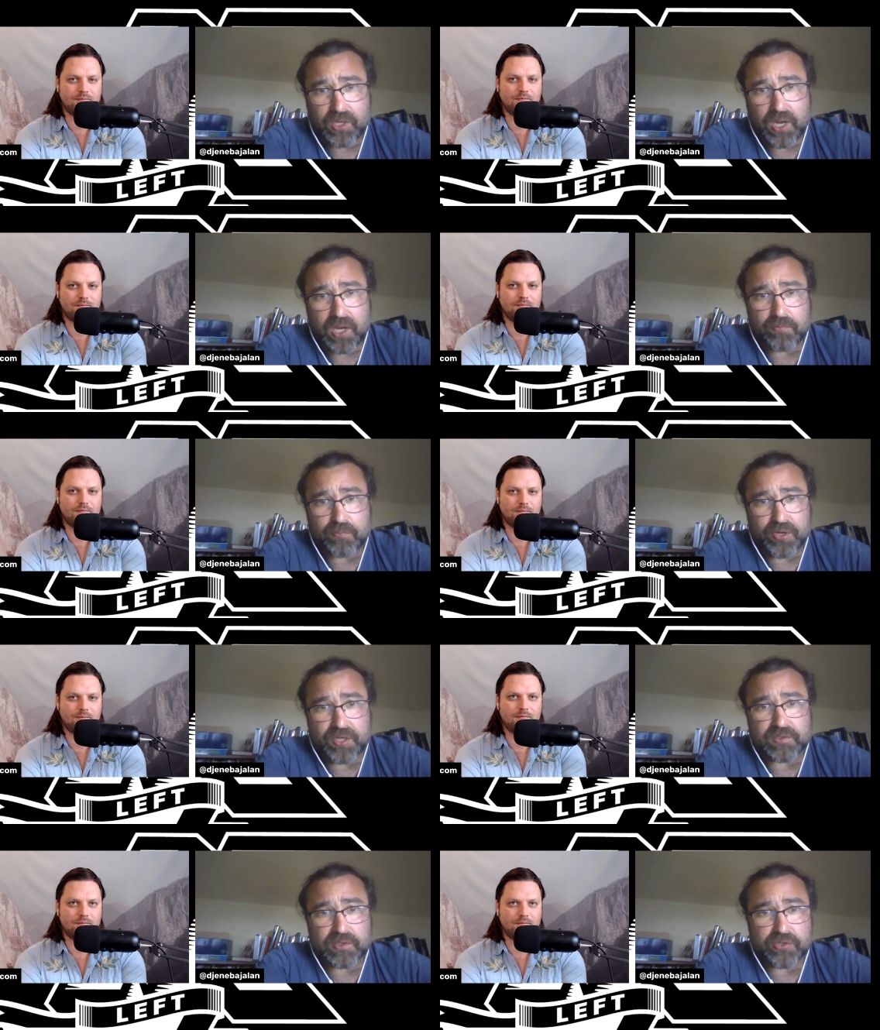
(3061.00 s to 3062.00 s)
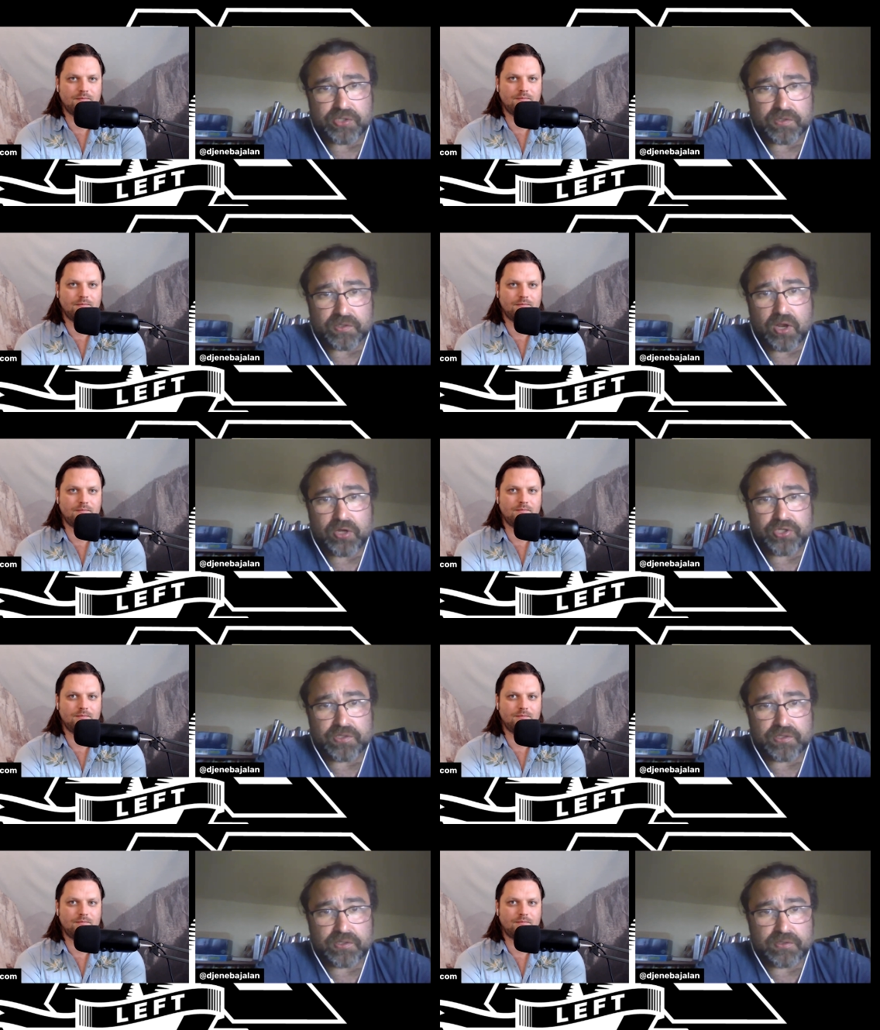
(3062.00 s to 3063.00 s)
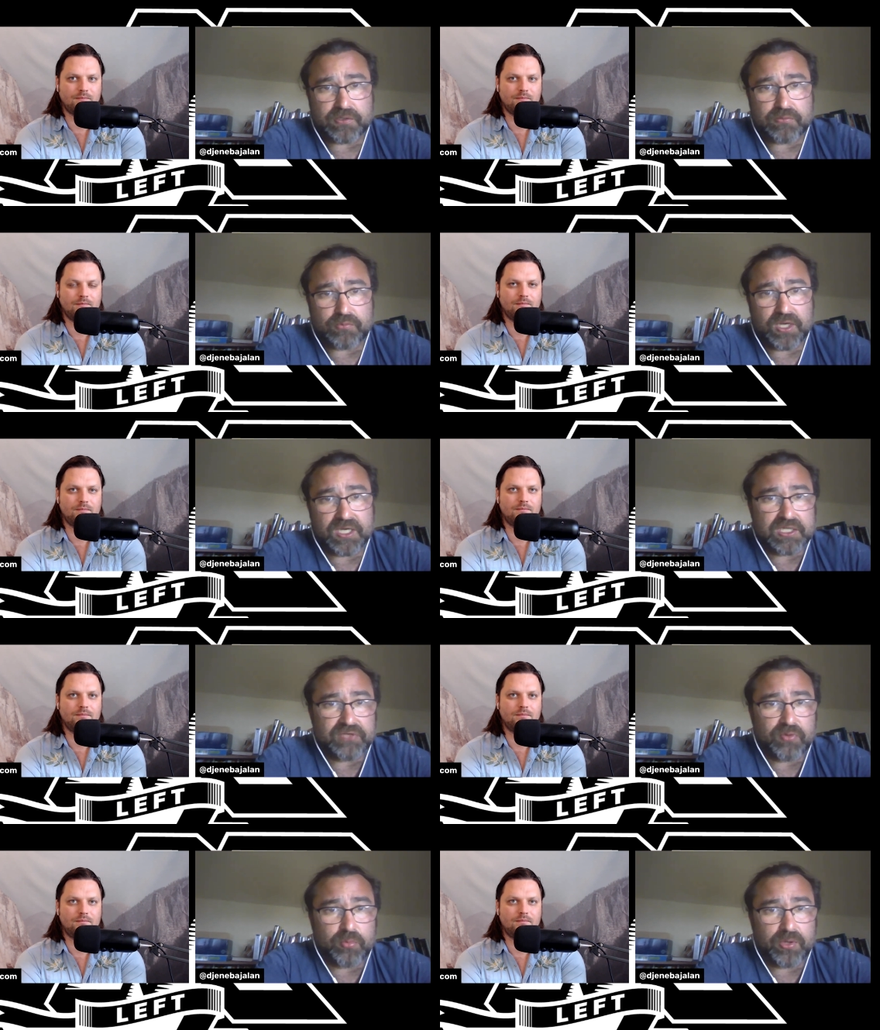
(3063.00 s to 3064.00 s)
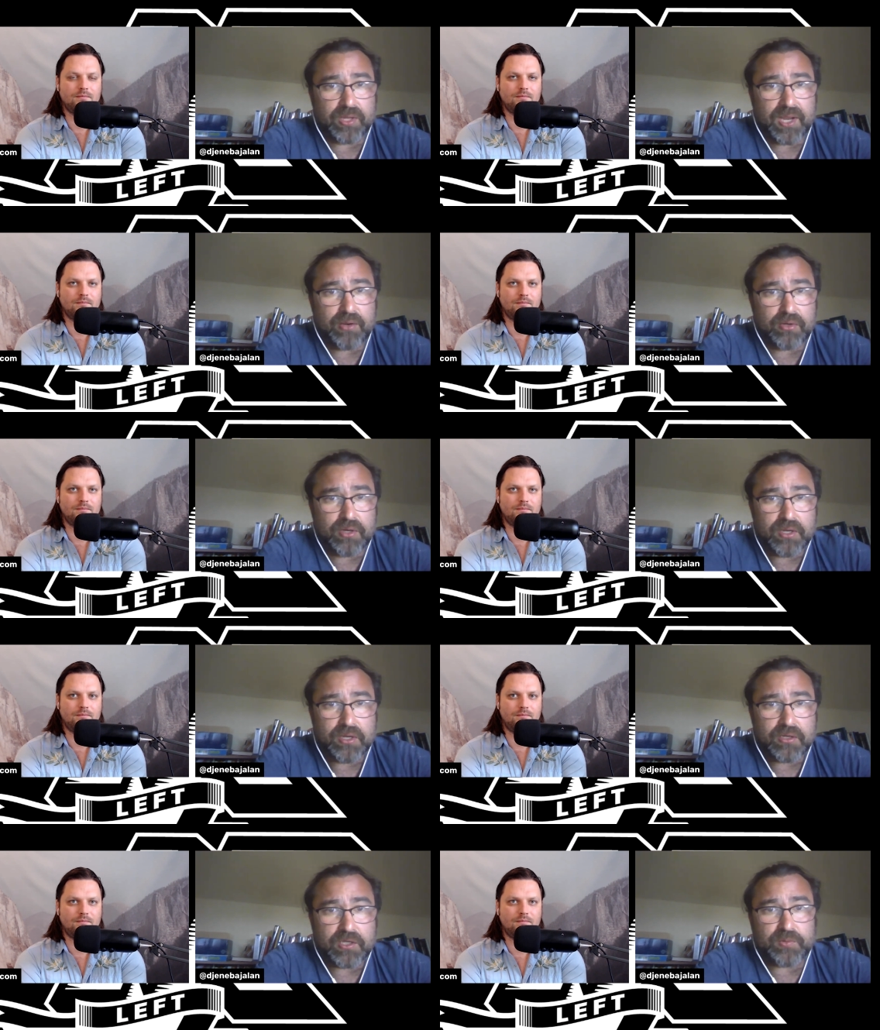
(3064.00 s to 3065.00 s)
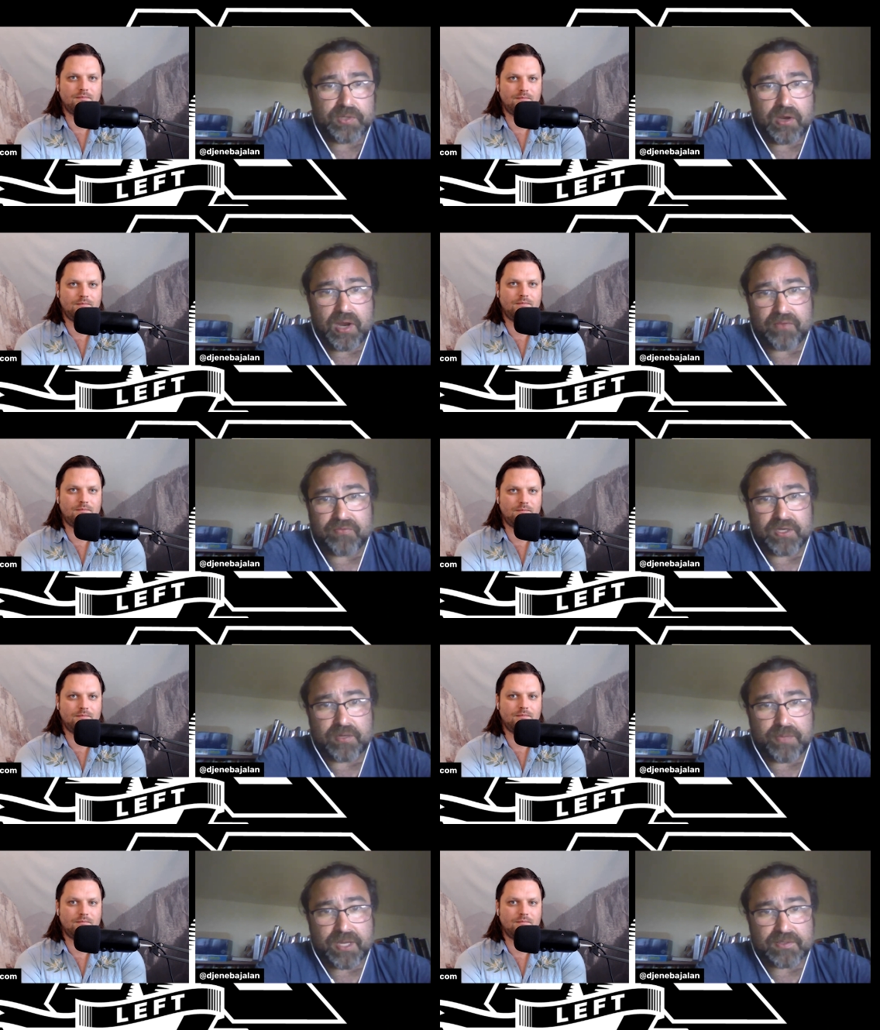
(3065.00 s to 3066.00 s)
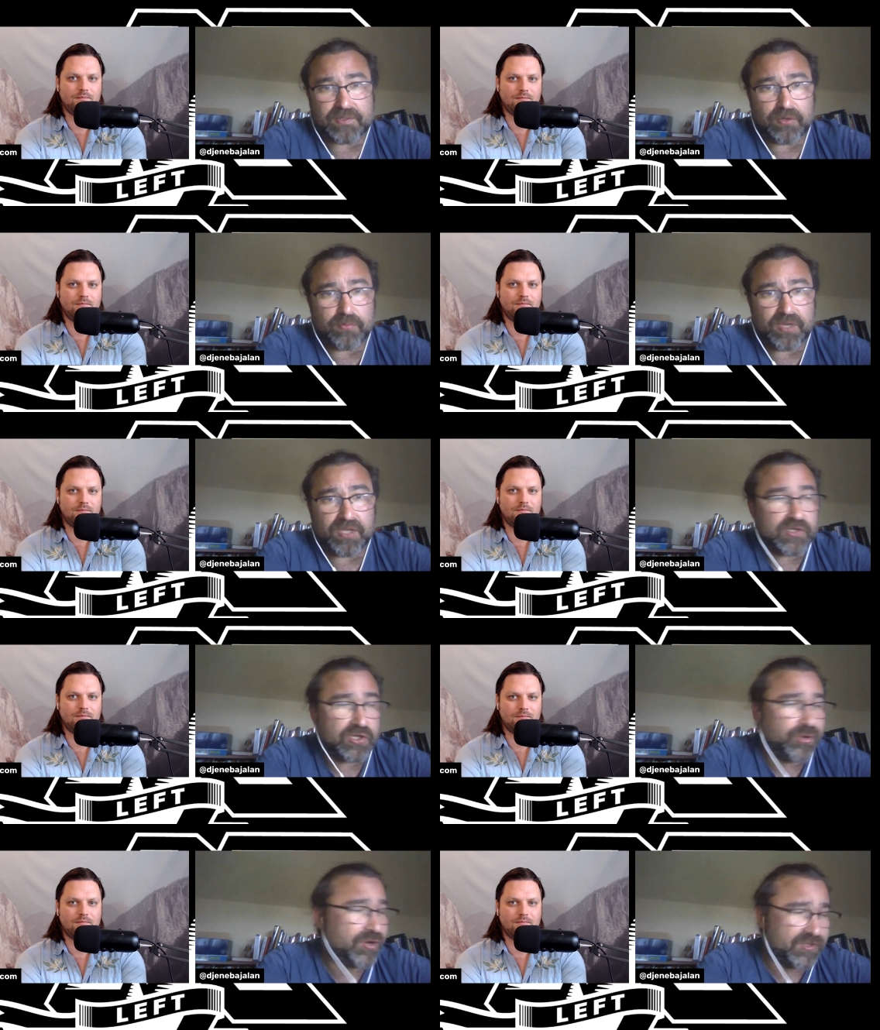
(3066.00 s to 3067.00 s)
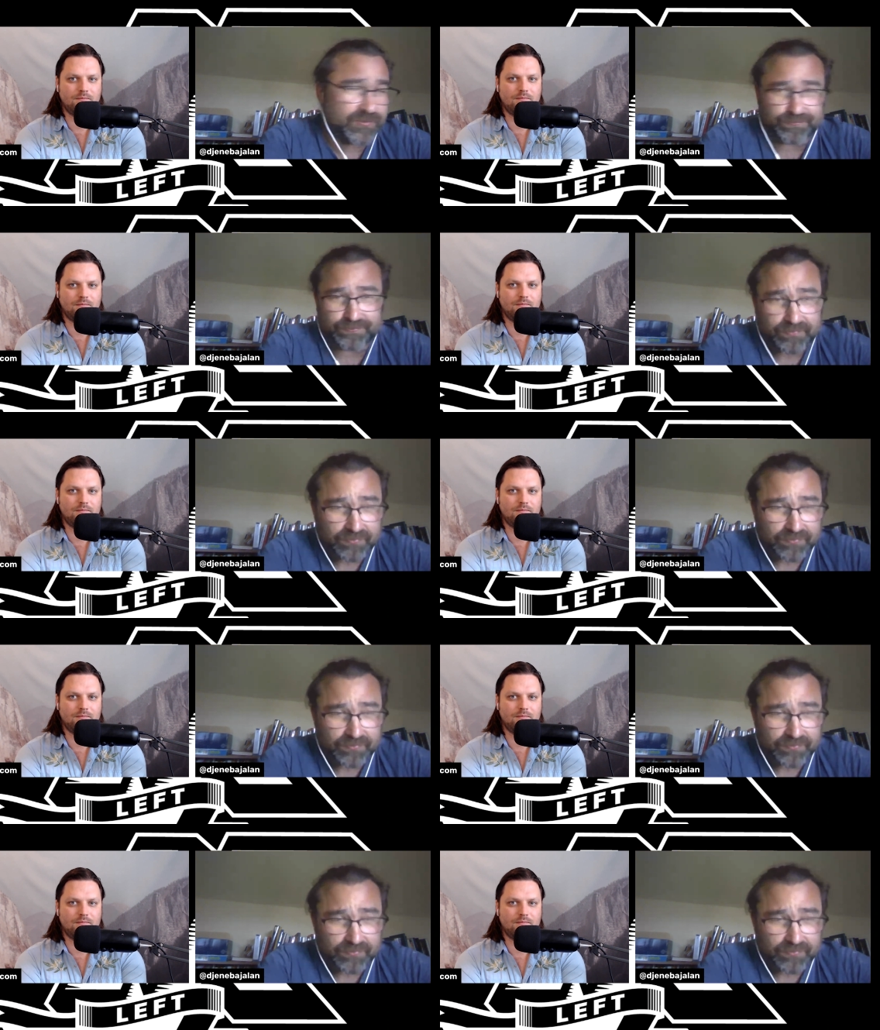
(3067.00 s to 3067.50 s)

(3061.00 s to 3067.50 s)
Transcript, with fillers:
Speaker 1: We can't bring socialist consciousness to workers from without because we don't have the capacity or means to do it. Because